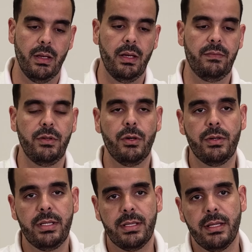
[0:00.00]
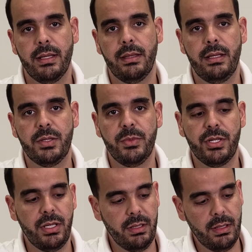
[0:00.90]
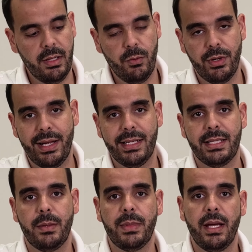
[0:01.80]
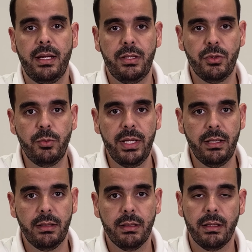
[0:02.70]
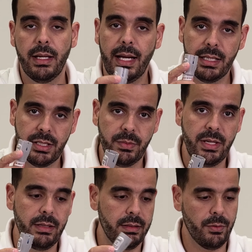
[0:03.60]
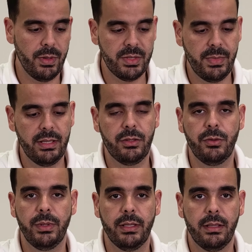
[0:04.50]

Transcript: If you notice, this machine, it will not accept any tubing. It has to be the ResMed tube.